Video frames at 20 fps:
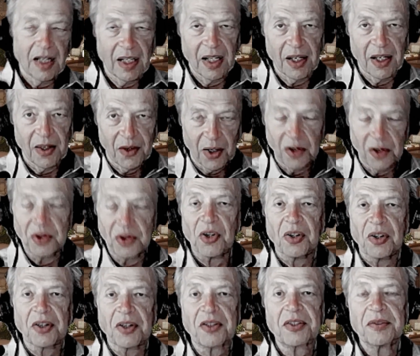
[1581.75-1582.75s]
they're
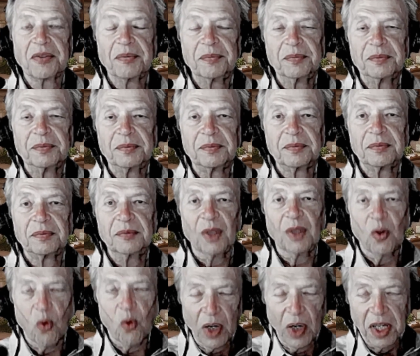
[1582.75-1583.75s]
jerks.
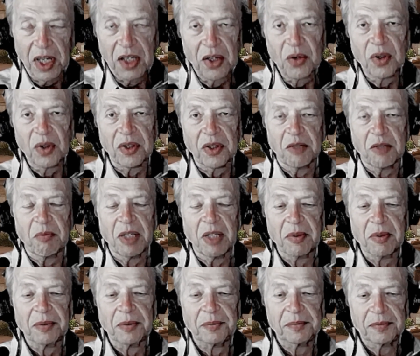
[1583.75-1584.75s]
What do you do with these people?
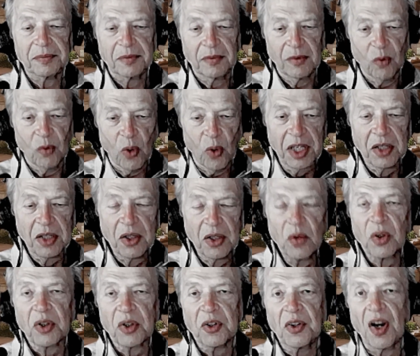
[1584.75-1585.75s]
What do you do
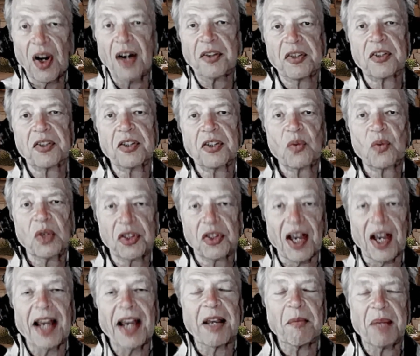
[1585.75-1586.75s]
with narcissists, with
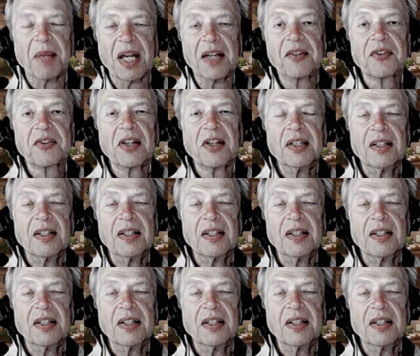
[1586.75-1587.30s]
psychopaths?